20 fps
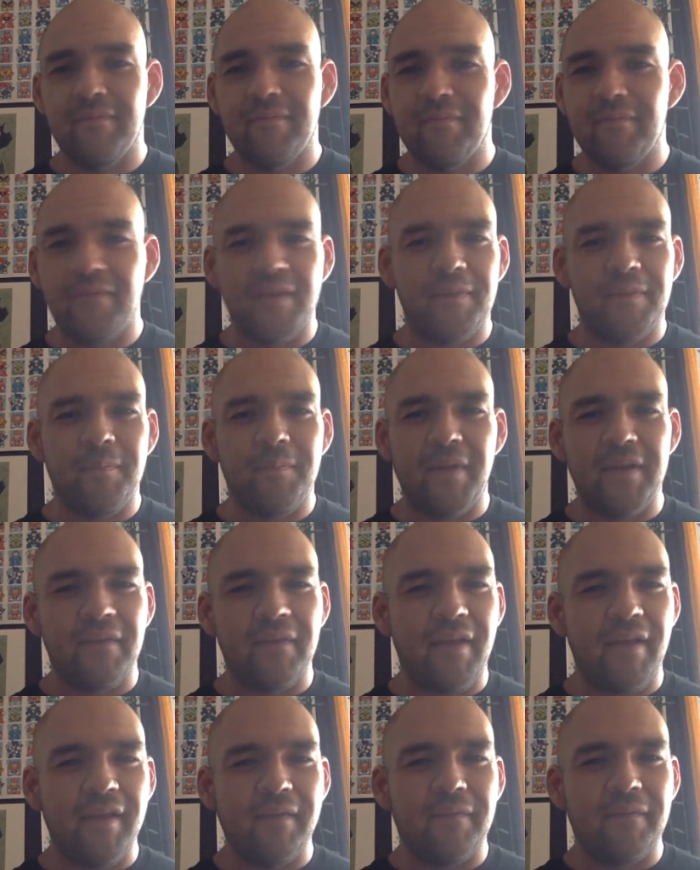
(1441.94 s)
with my
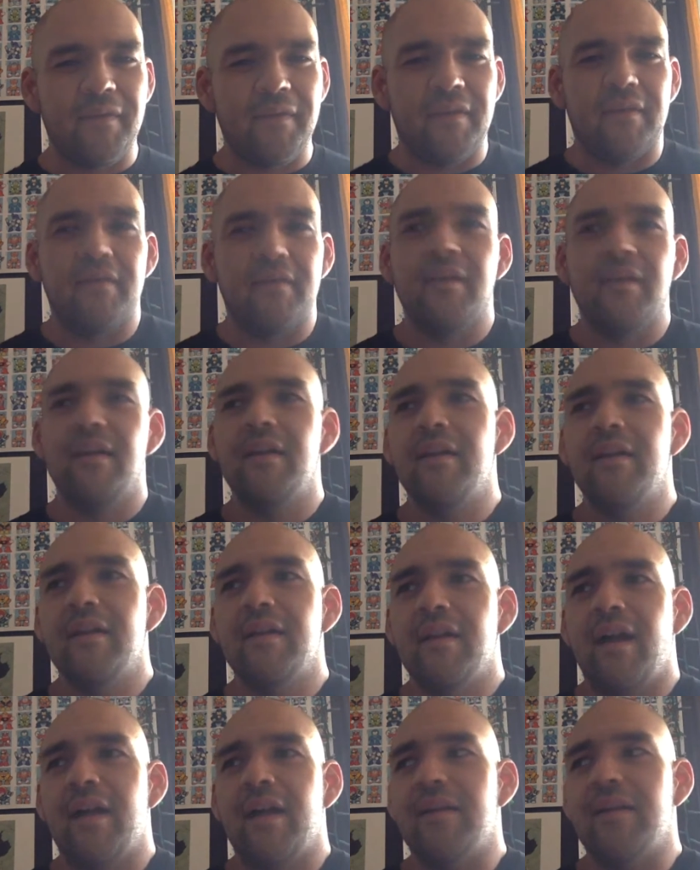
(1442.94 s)
life, and
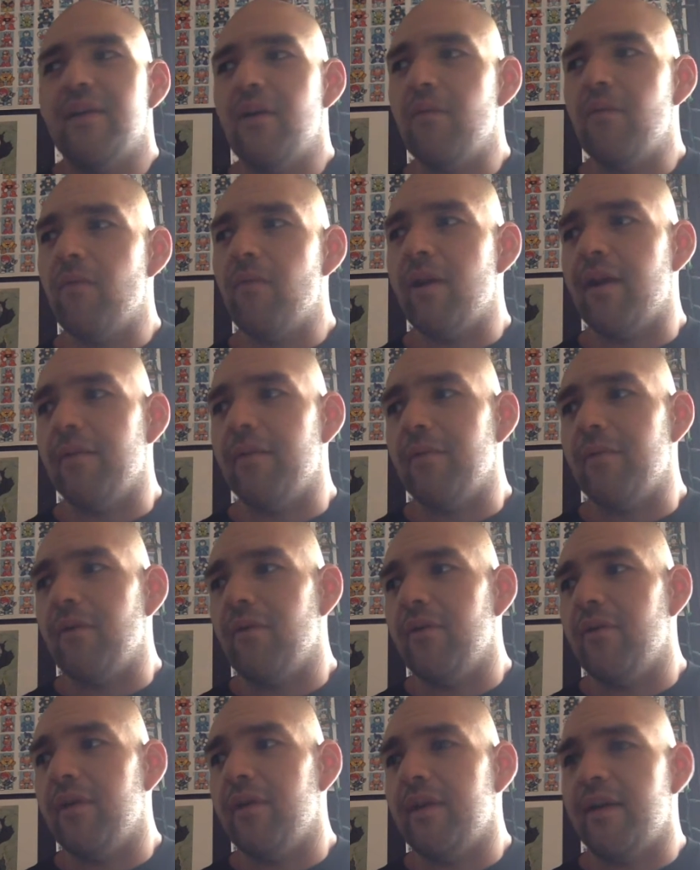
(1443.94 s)
I know where I'm
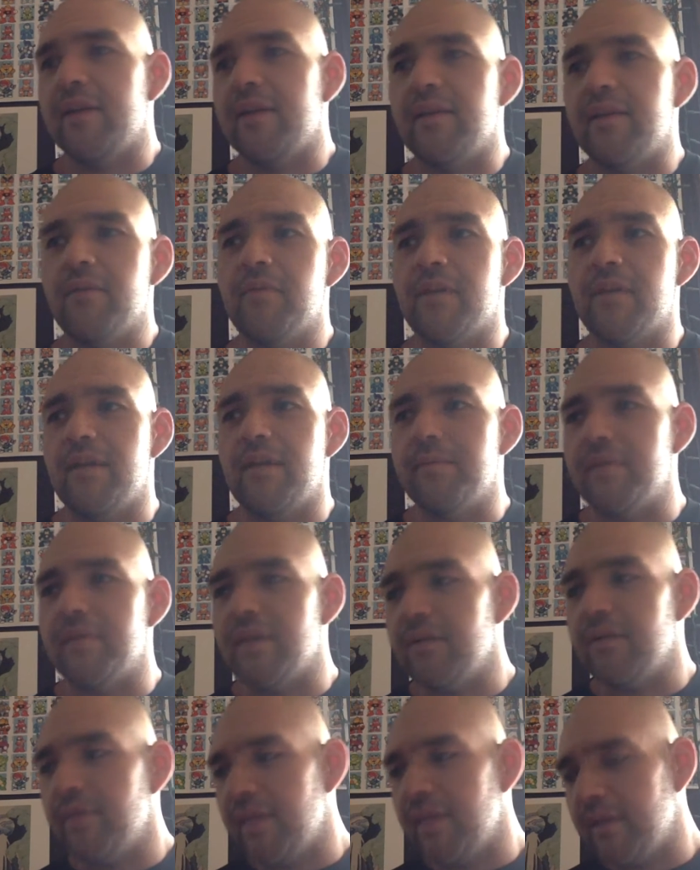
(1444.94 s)
going. I know what I'm
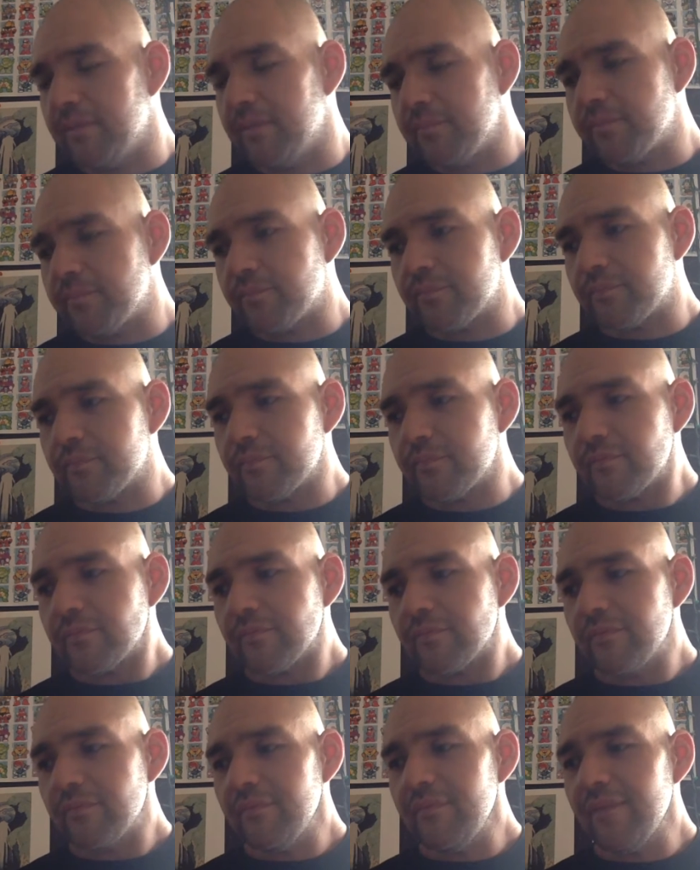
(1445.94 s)
doing,
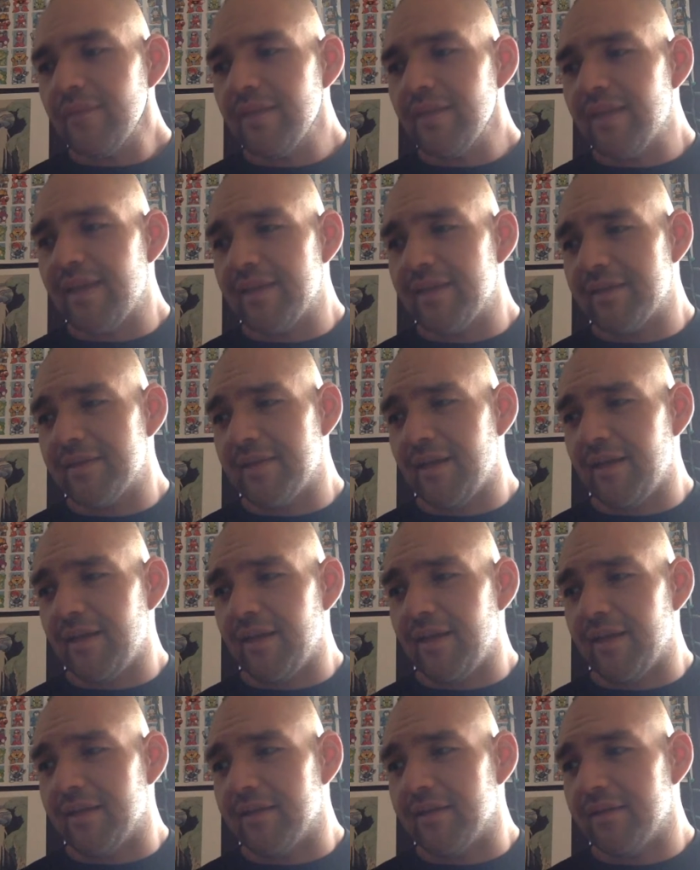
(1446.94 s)
and
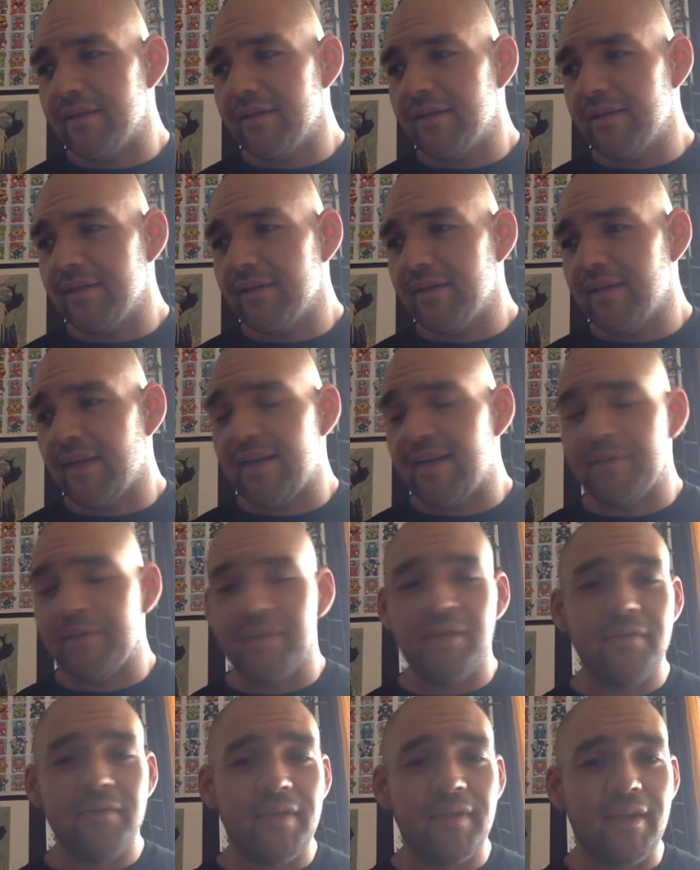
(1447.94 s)
I'm
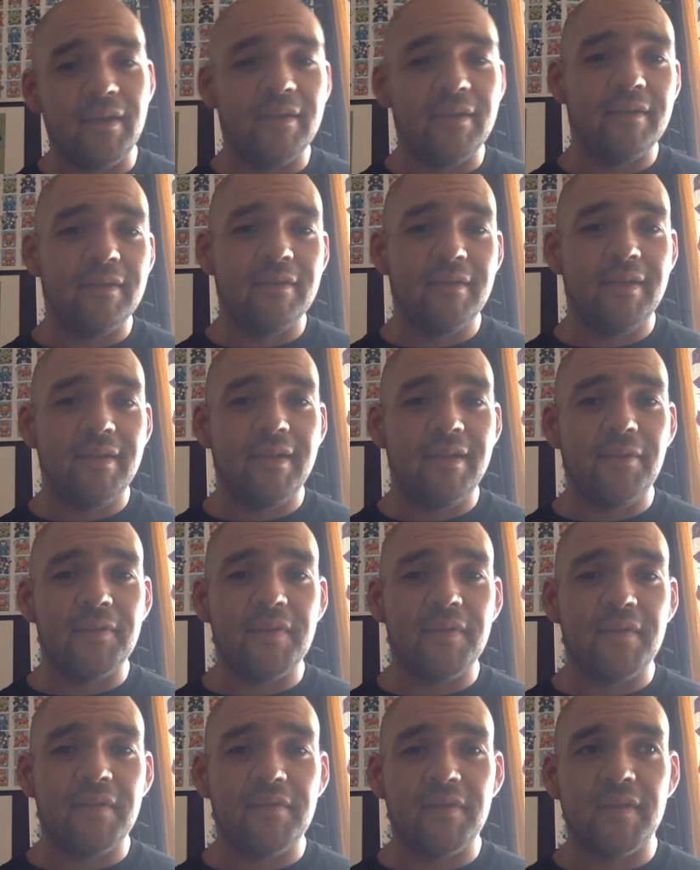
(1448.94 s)
doing it. It's
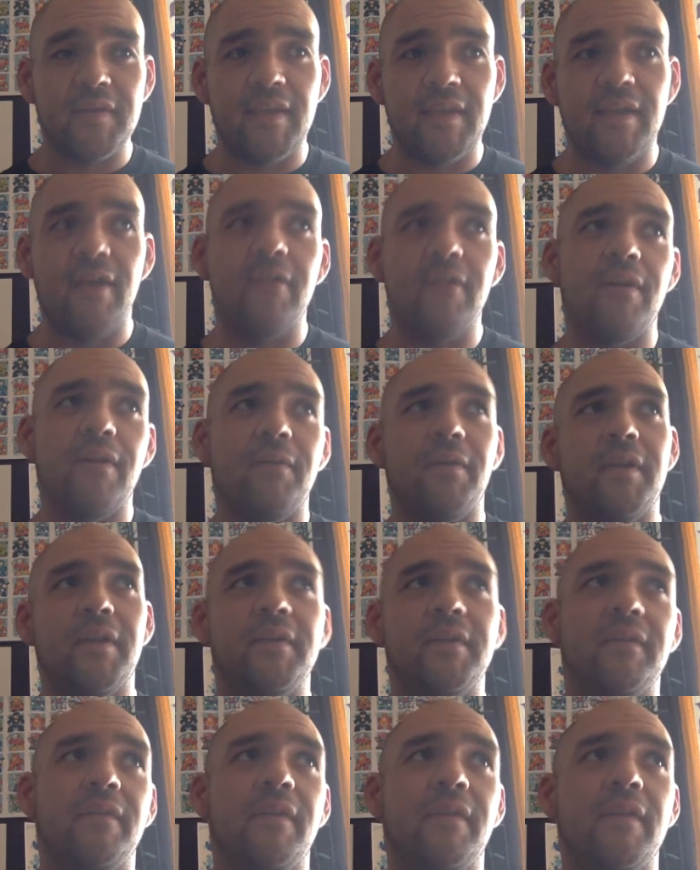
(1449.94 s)
not just like, oh, I want to
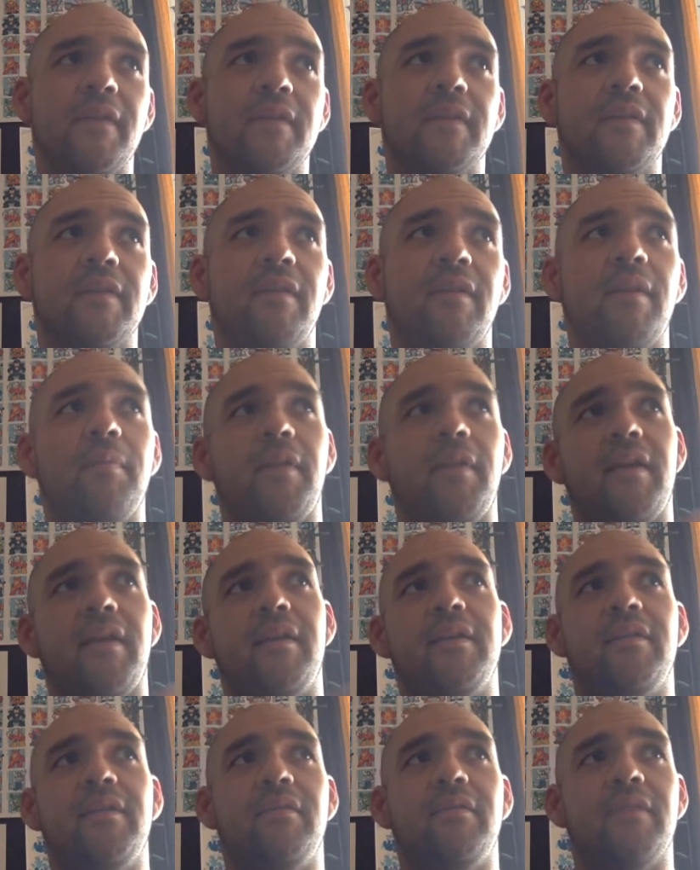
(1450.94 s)
do this, so I plan
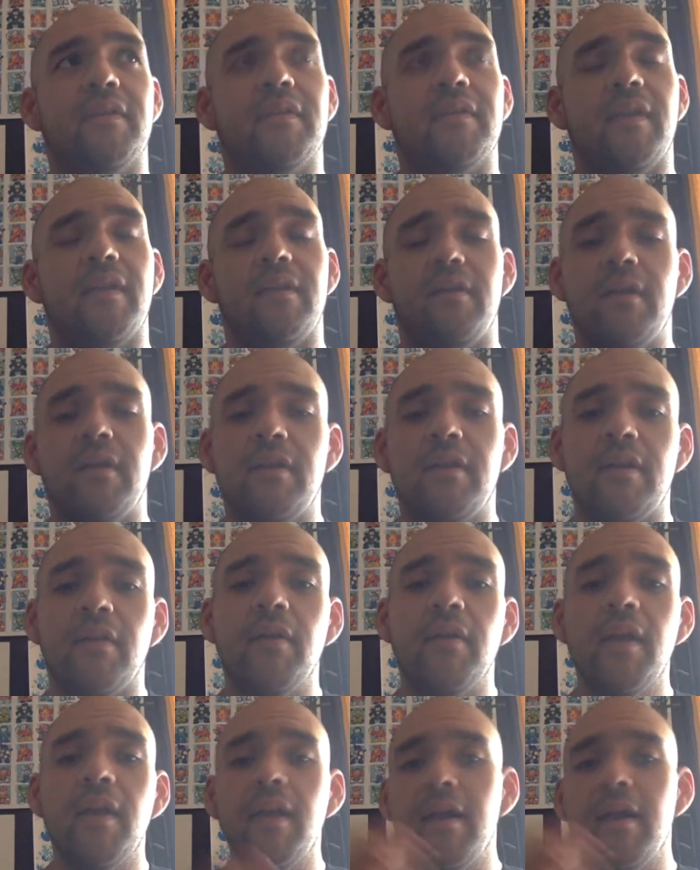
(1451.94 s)
on doing this later. No, no, no.